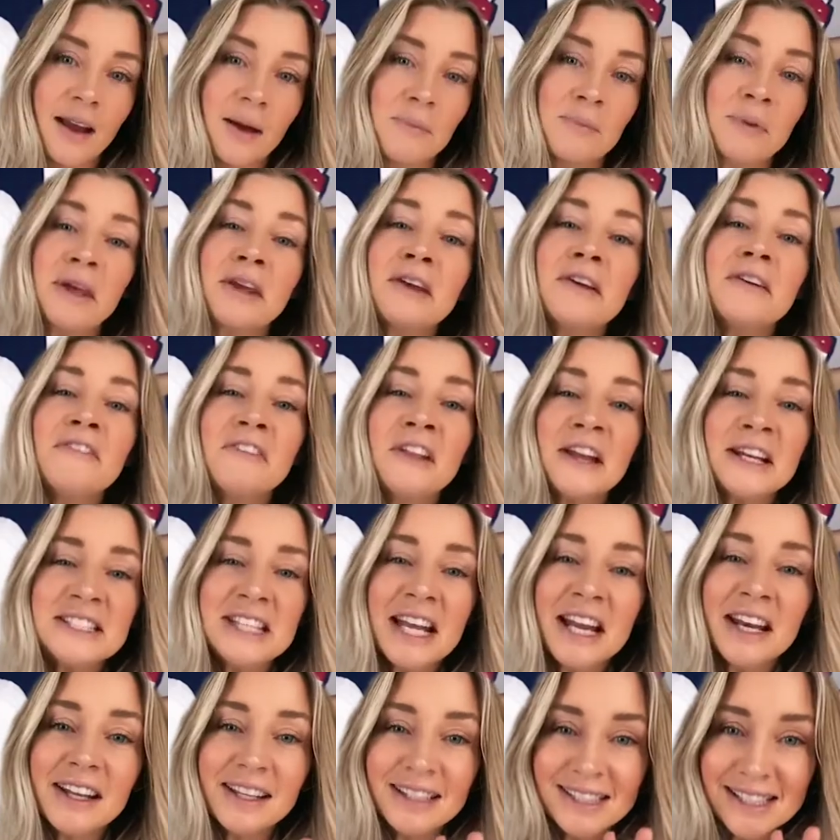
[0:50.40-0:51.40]
Being a flight
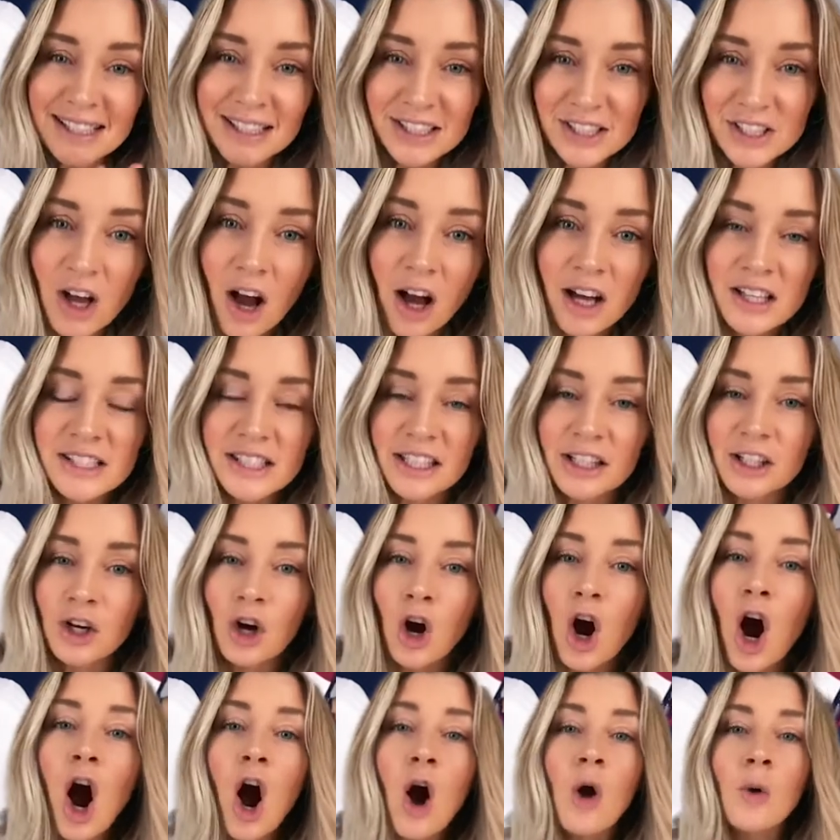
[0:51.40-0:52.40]
attendant is exhausting.
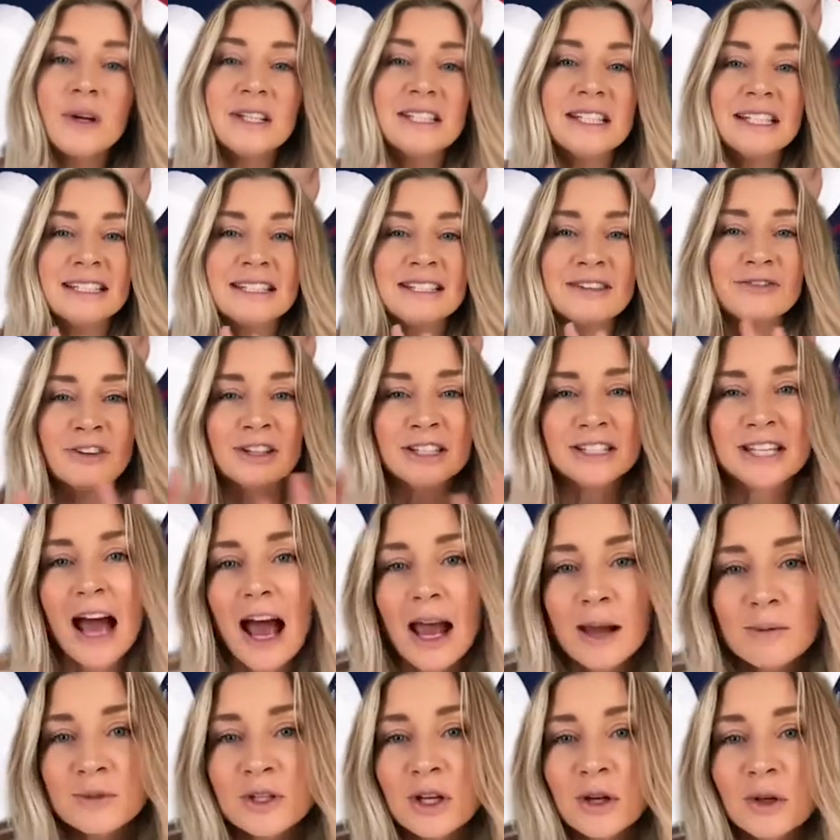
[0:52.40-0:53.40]
You're always in different
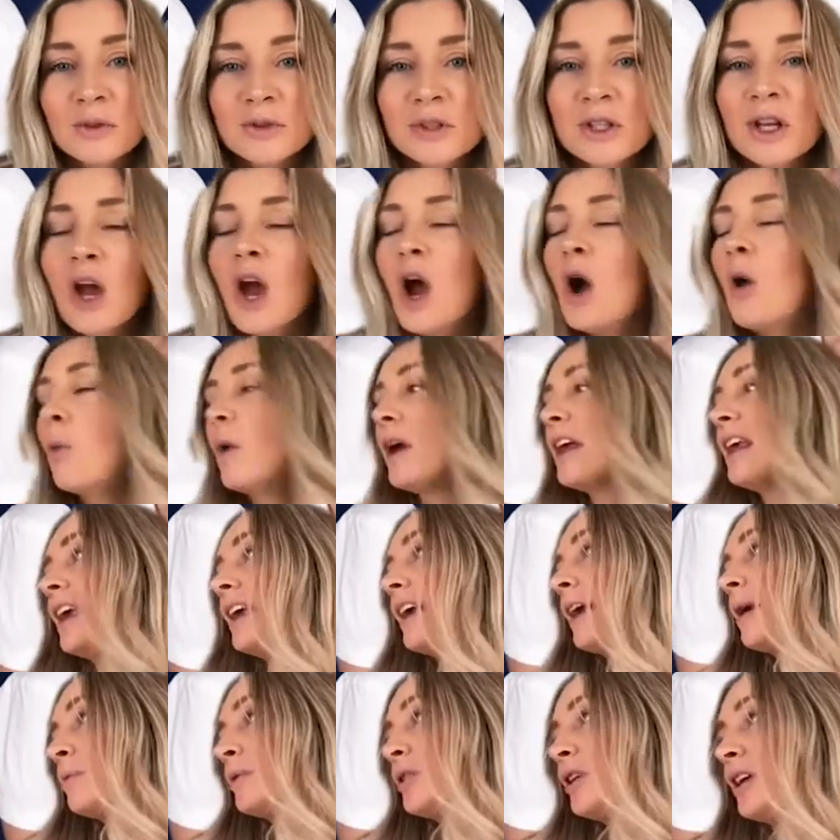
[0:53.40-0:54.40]
time zones, waking
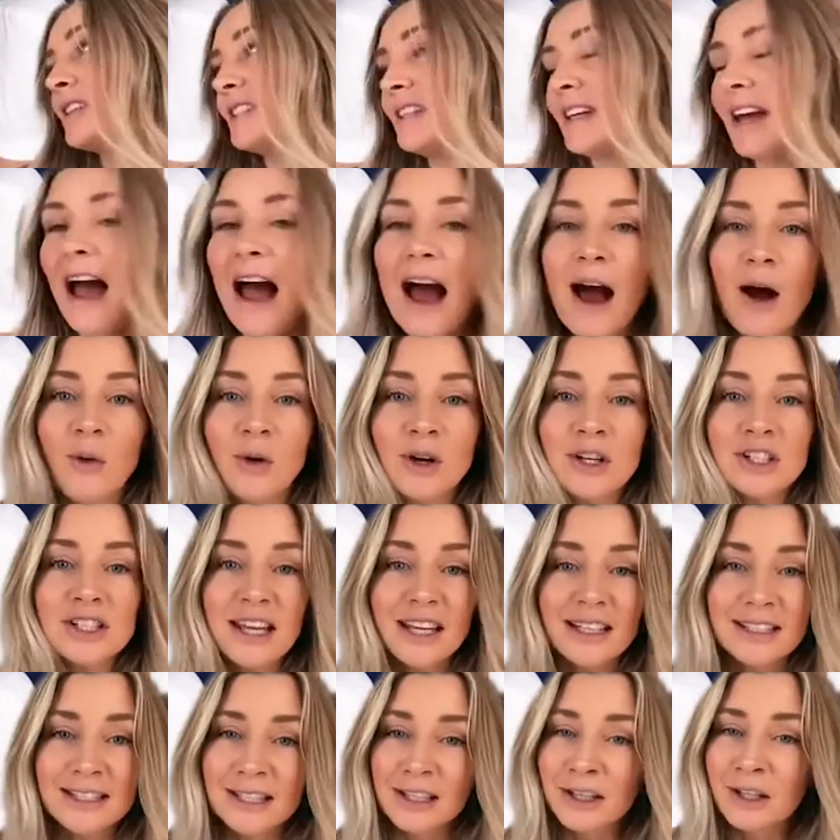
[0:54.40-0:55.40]
up crazy hours,
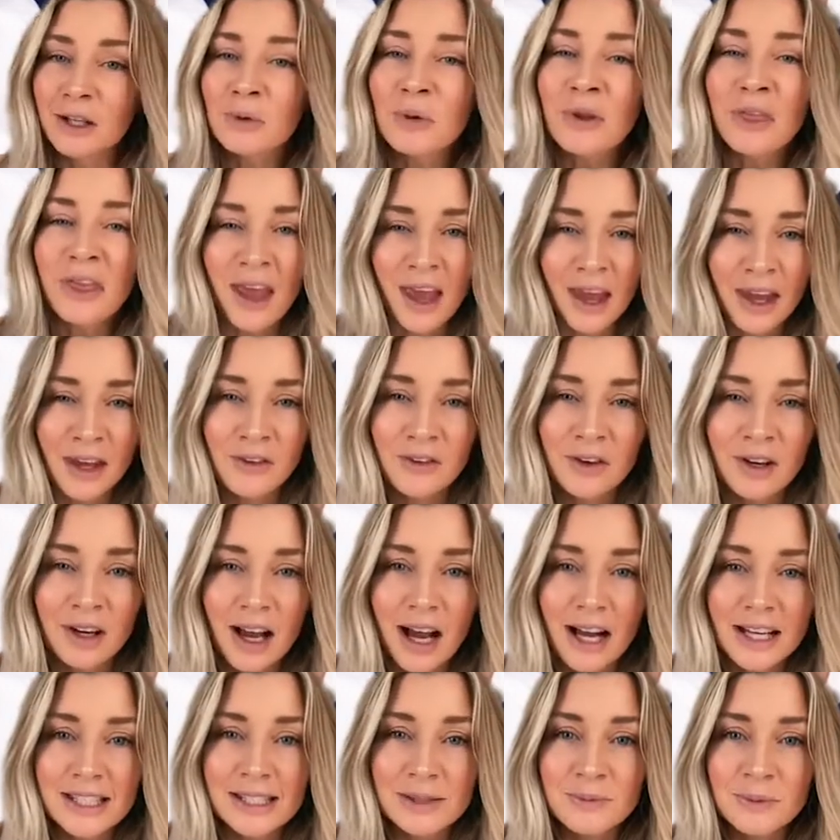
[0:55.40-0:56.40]
and dealing with angry
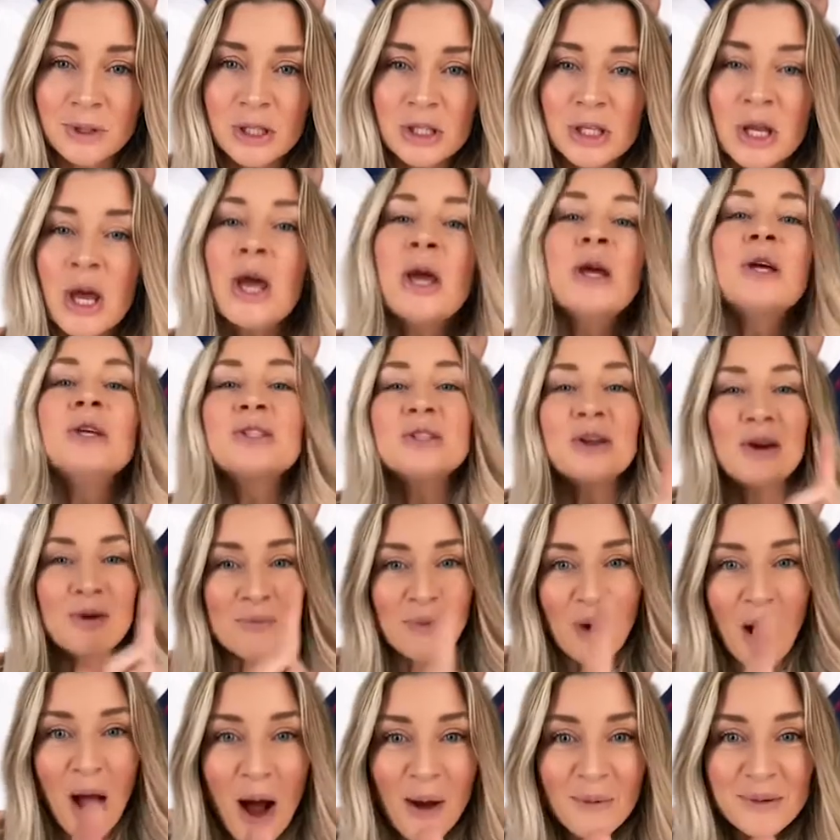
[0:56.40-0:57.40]
customers. So I
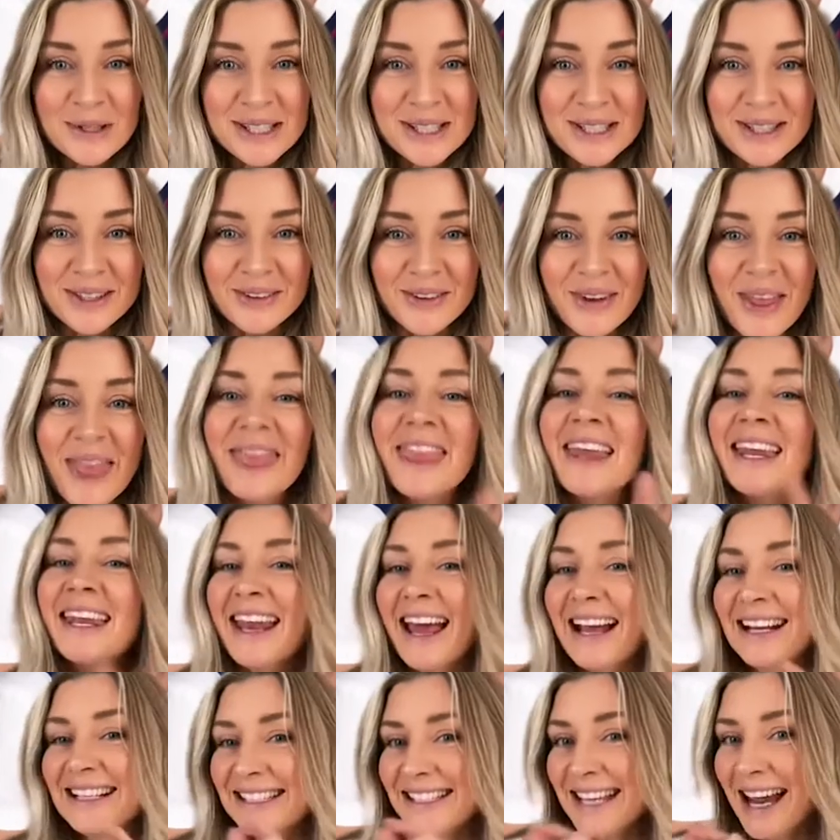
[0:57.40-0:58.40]
promise you, the
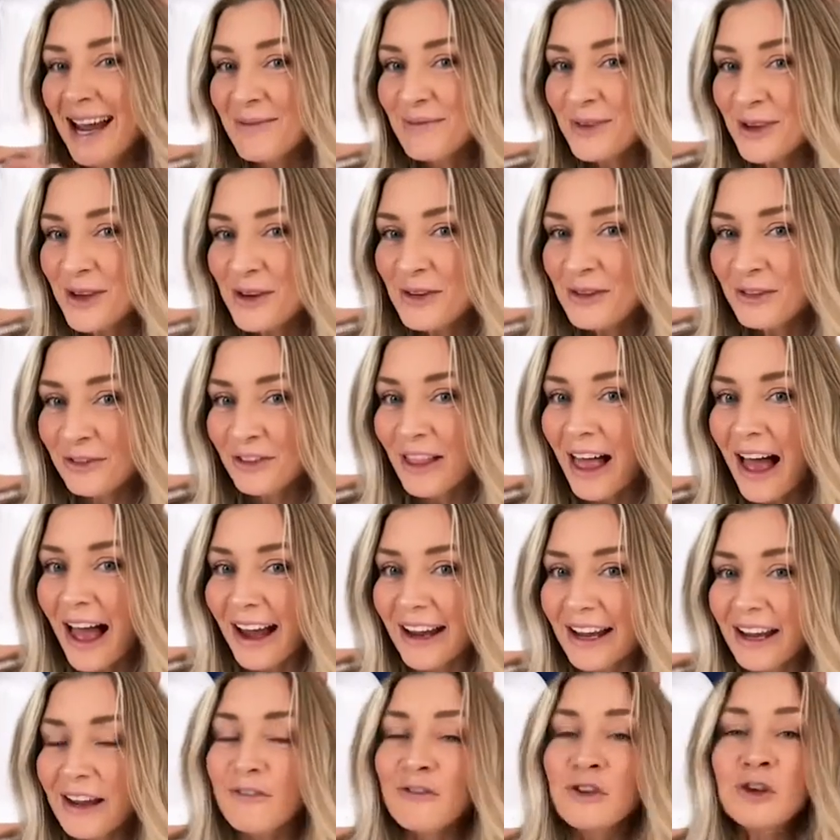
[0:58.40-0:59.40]
next time you fly,
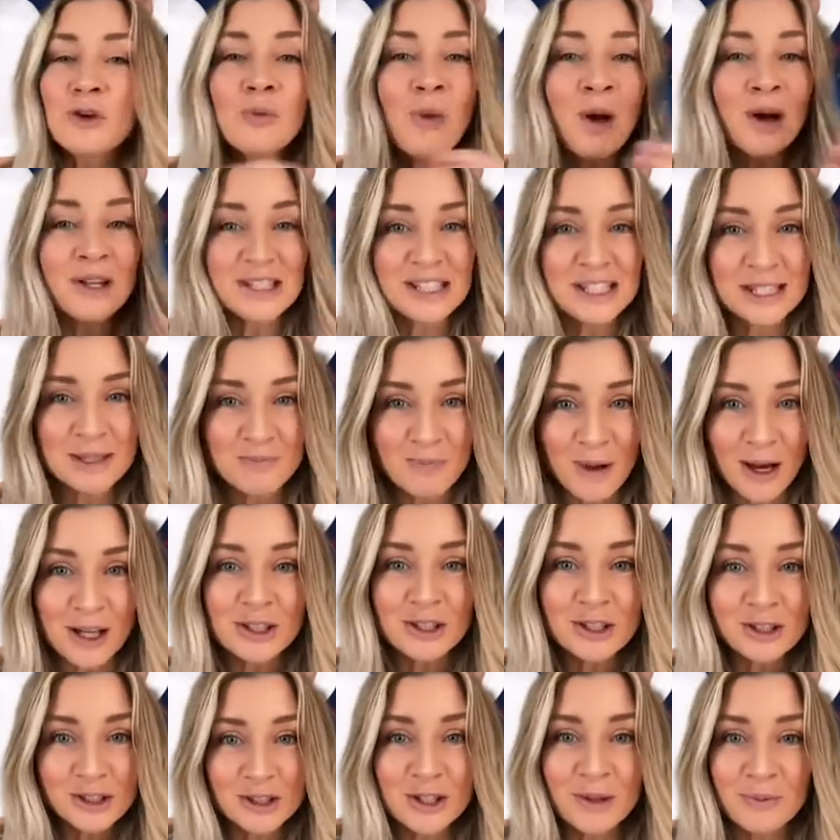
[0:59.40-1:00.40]
if you want
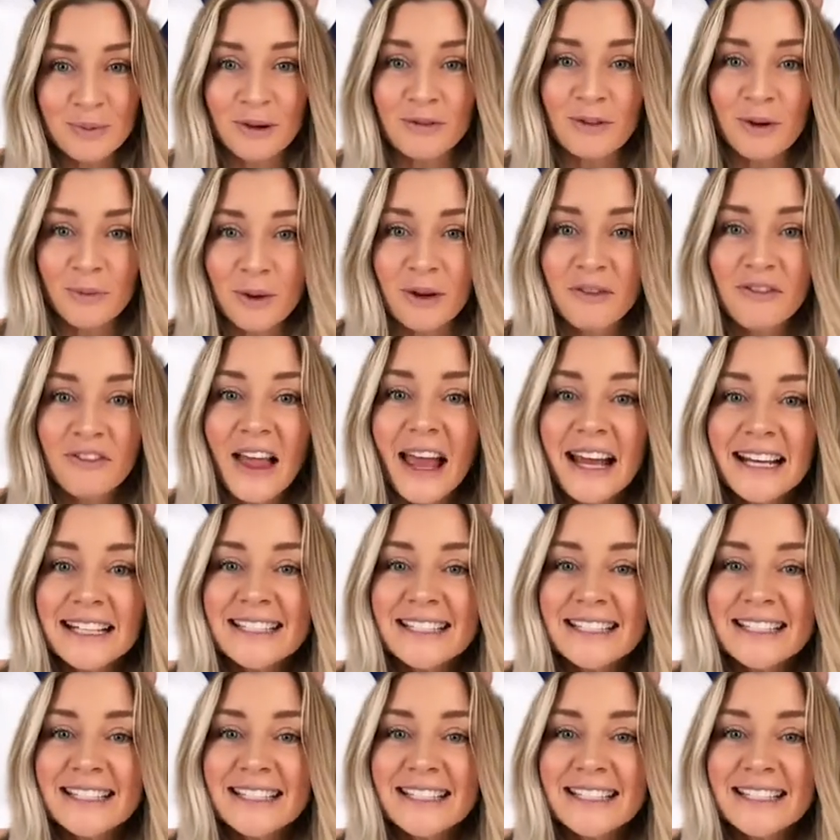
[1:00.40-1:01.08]
special treatment from the flight